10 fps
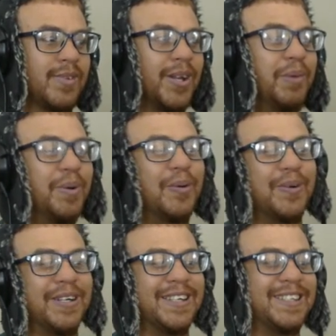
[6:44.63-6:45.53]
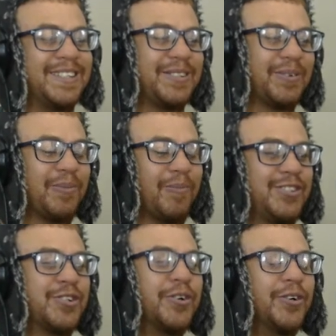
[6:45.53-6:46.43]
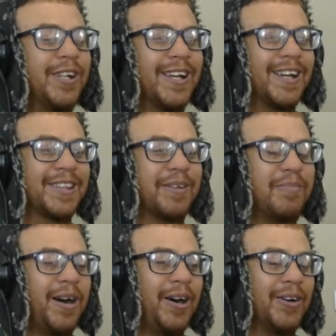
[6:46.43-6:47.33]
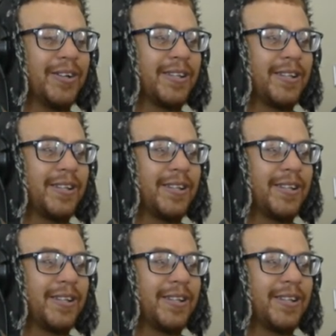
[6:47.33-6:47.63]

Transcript: Oh my word, drooling at the mouth.